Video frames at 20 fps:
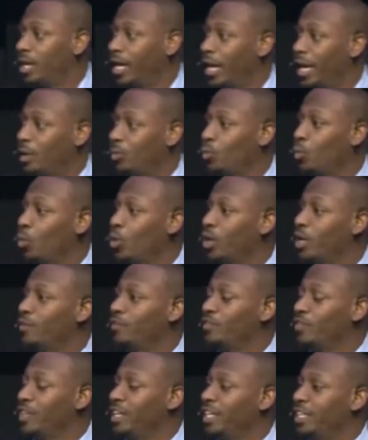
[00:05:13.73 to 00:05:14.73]
And one
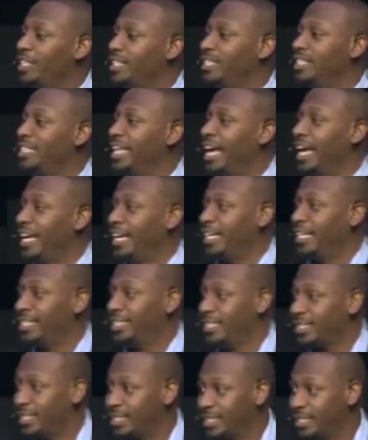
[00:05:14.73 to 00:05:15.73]
of these
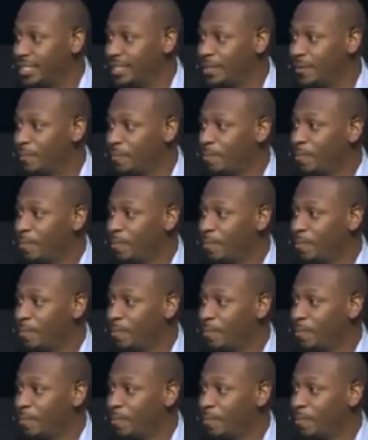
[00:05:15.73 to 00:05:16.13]
days,